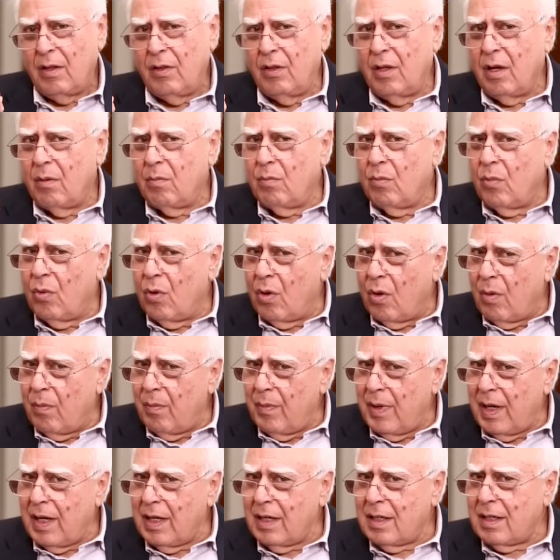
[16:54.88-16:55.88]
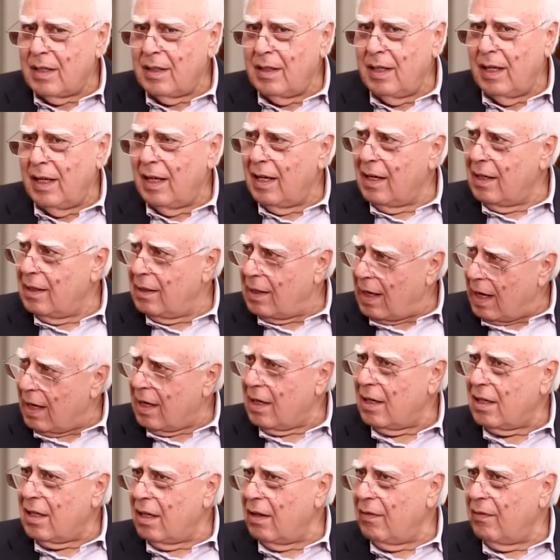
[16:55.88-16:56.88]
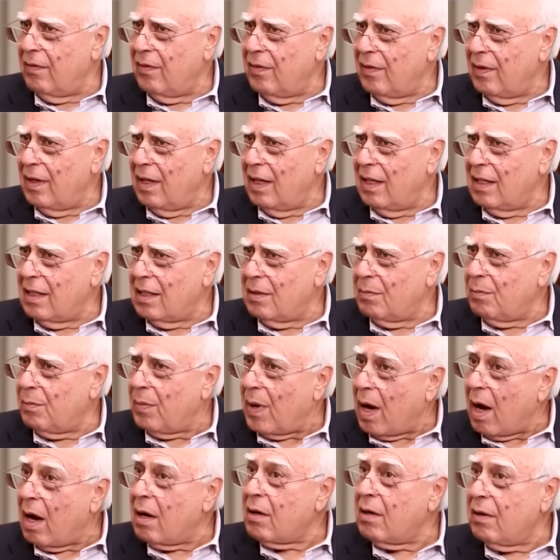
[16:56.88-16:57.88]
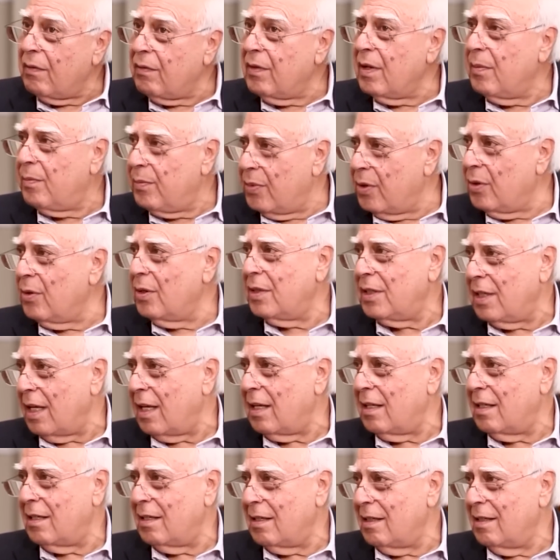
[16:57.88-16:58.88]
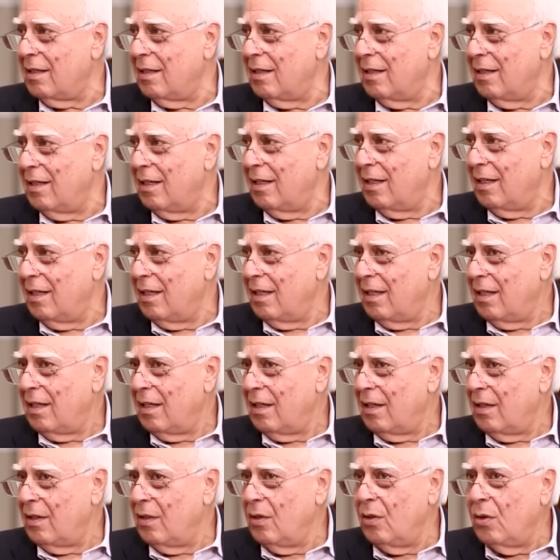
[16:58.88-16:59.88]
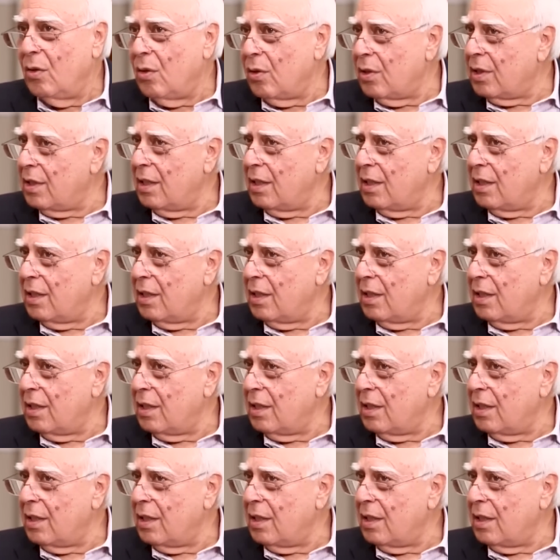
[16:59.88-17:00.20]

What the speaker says: The moment the executive is part of the process, no